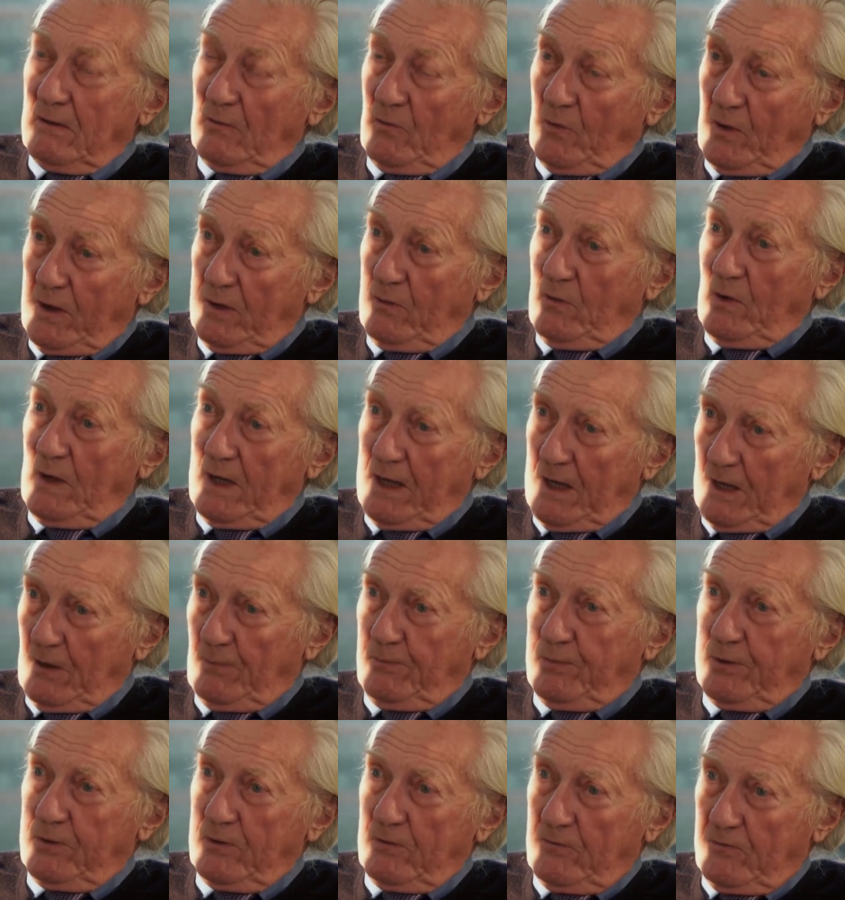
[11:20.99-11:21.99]
we will
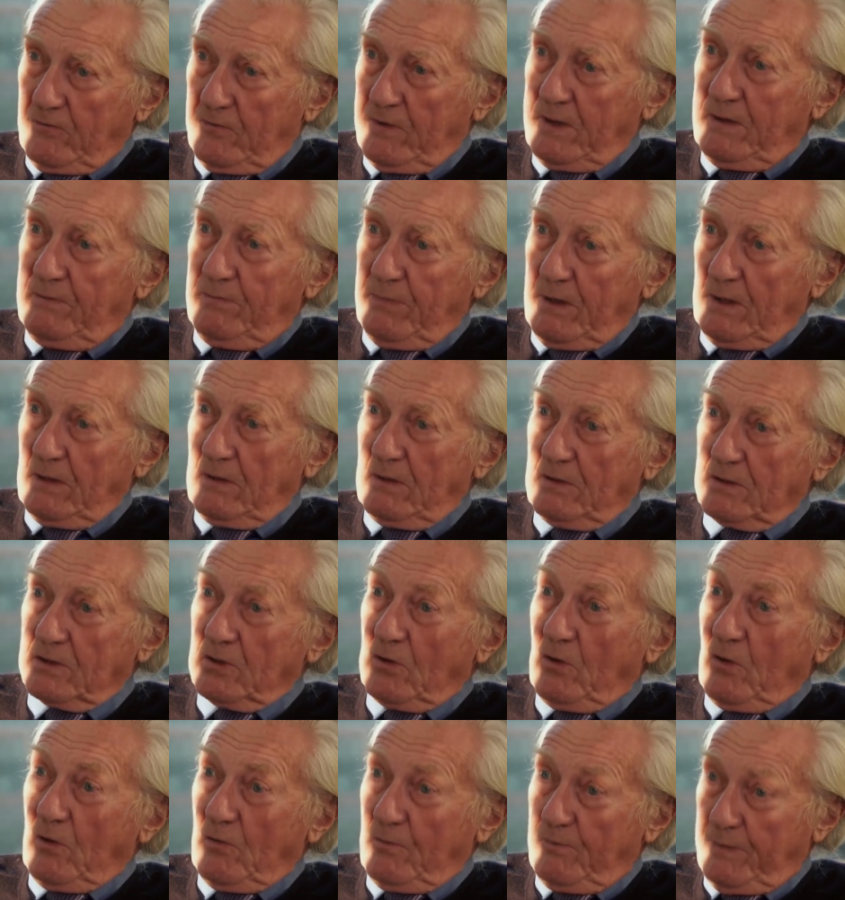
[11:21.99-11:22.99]
help you rebuild
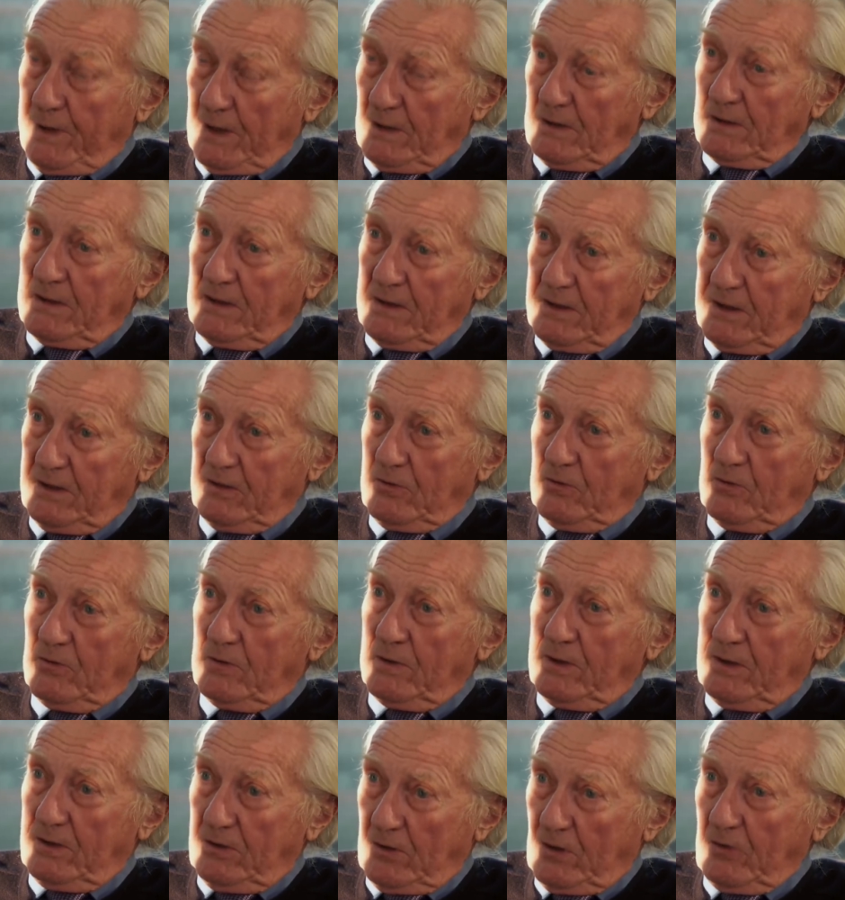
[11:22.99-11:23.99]
or build
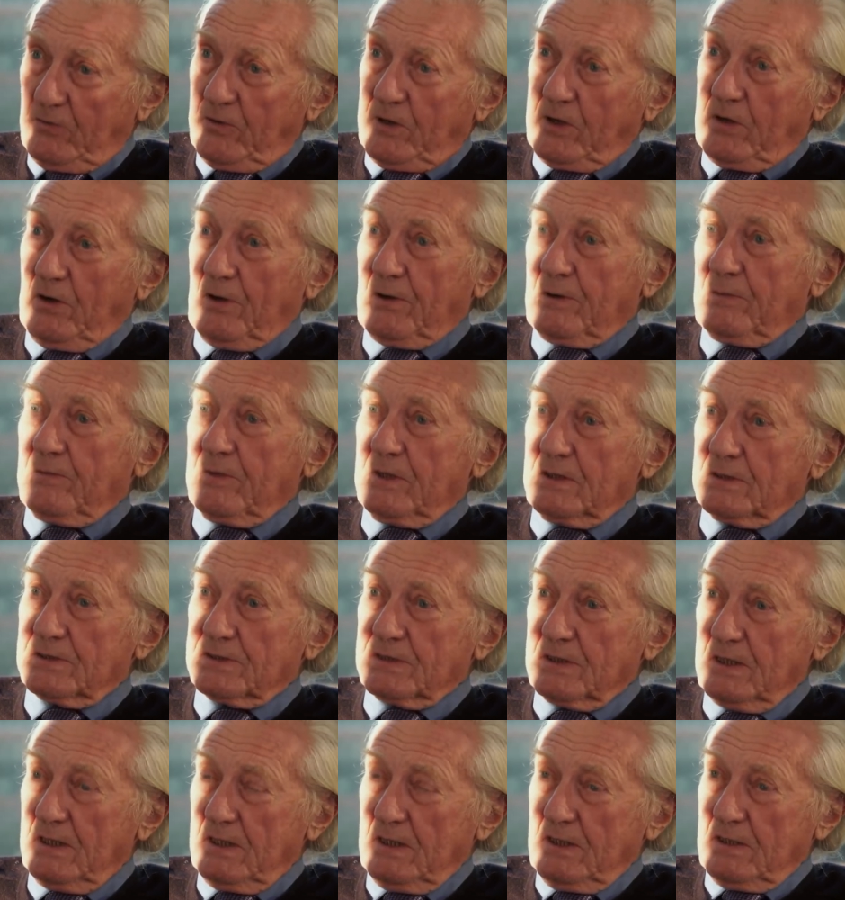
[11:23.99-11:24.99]
anew your
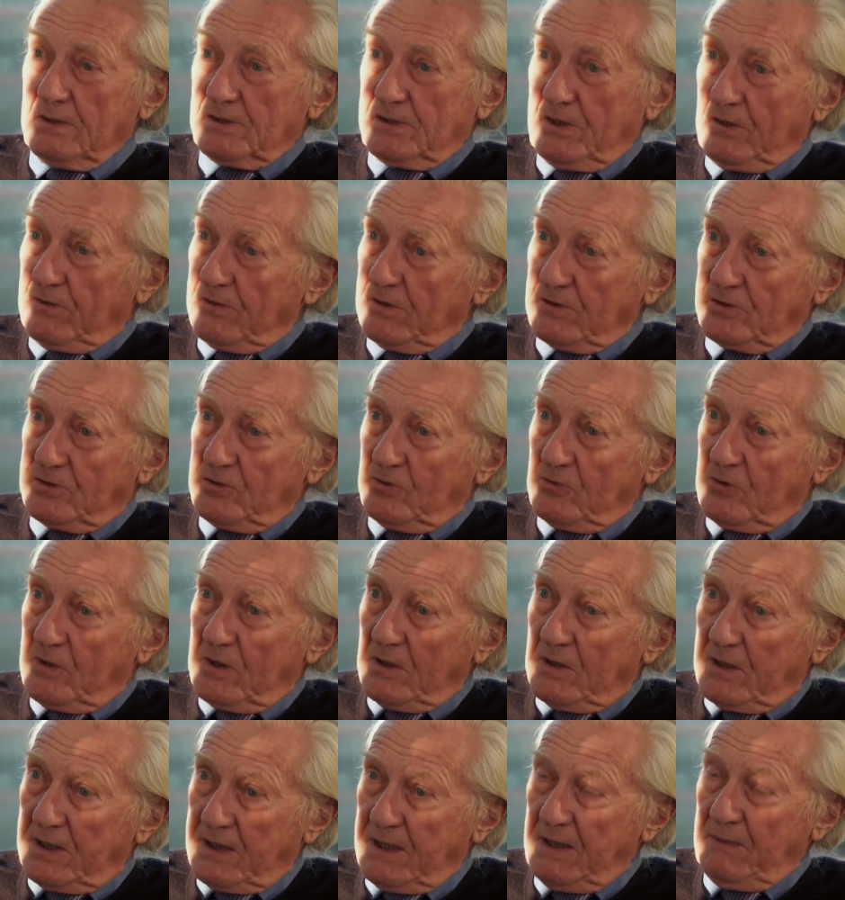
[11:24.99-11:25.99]
economies so that you
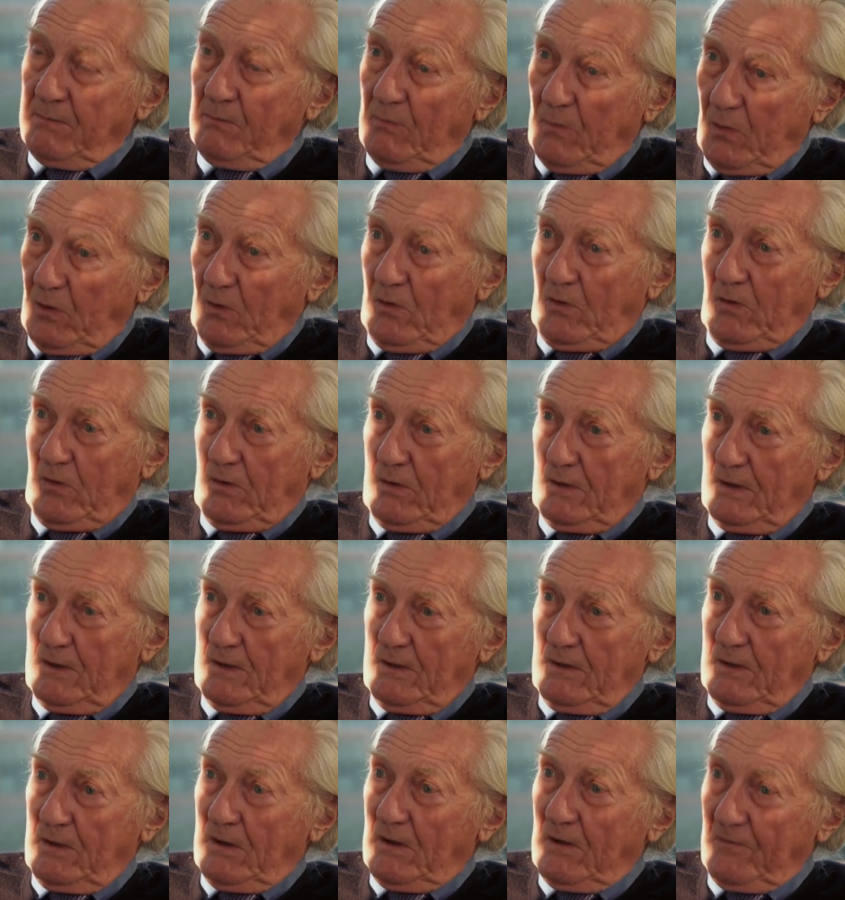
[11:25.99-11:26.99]
can keep more
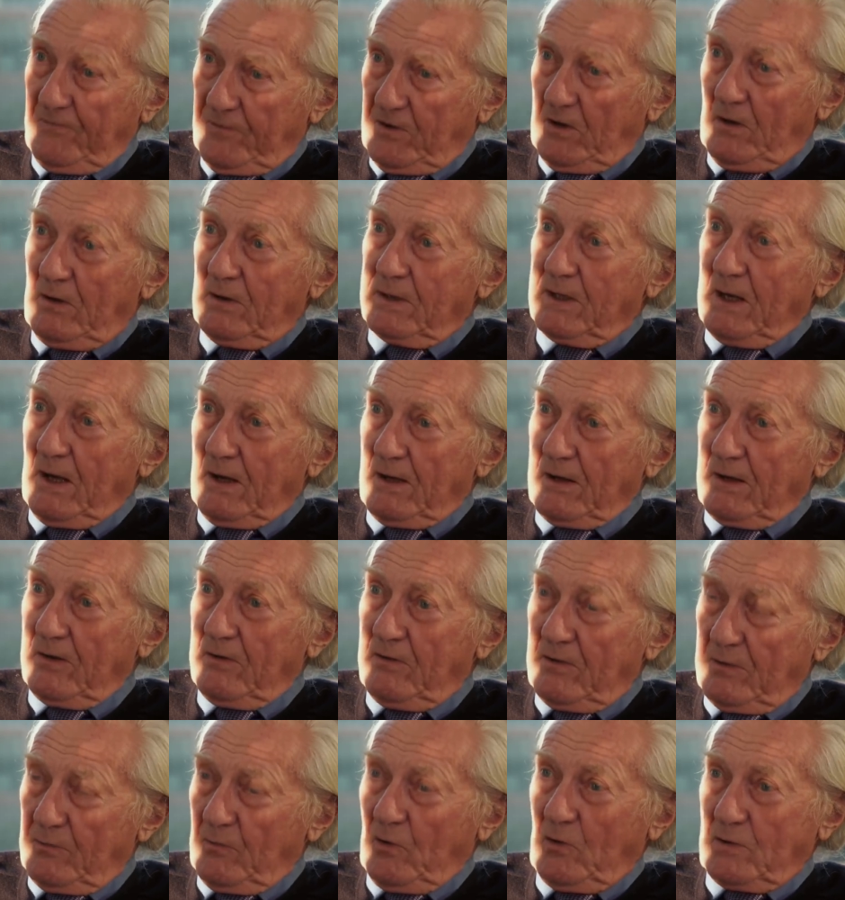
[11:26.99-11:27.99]
of your
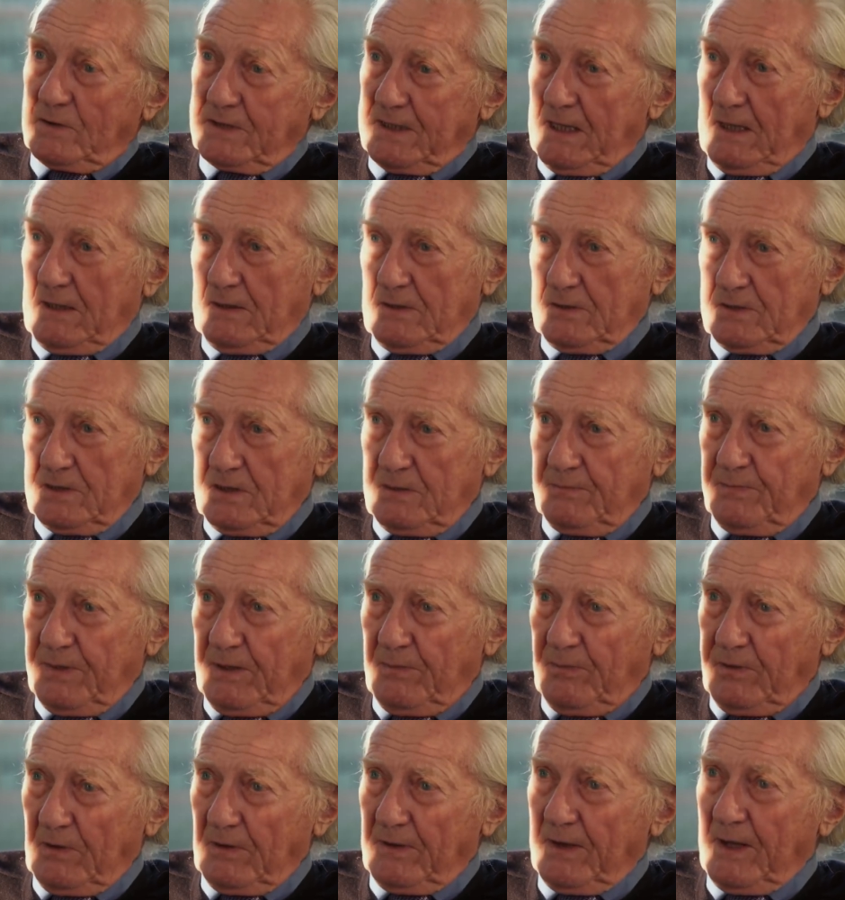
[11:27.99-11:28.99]
younger and more talented
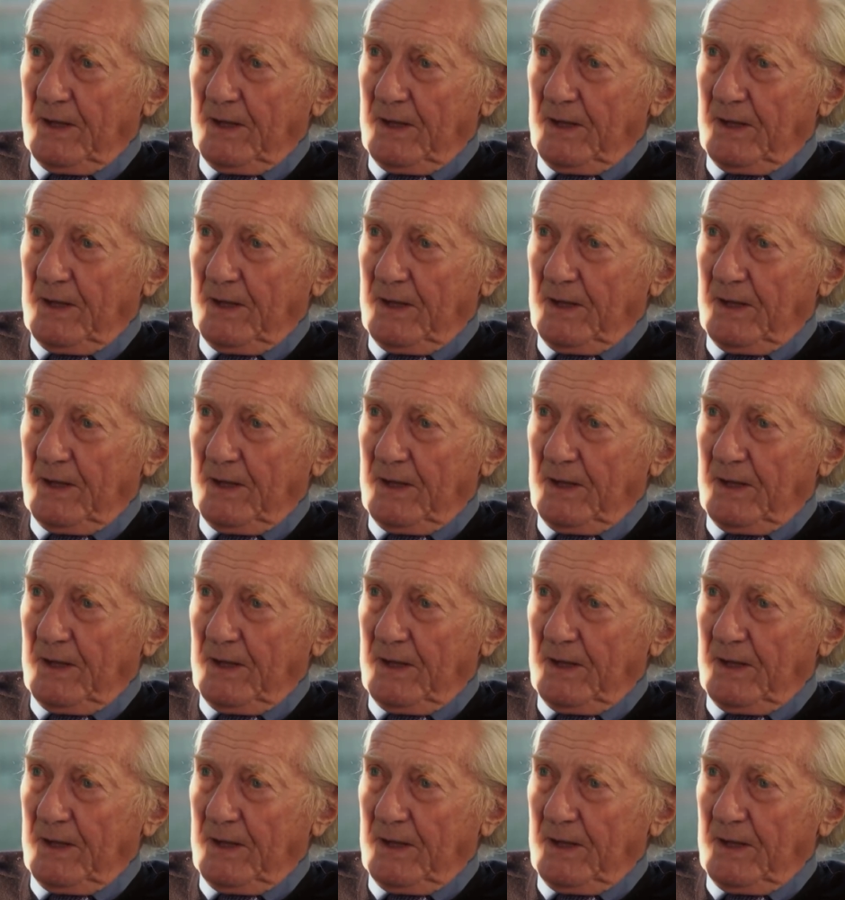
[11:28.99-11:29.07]
people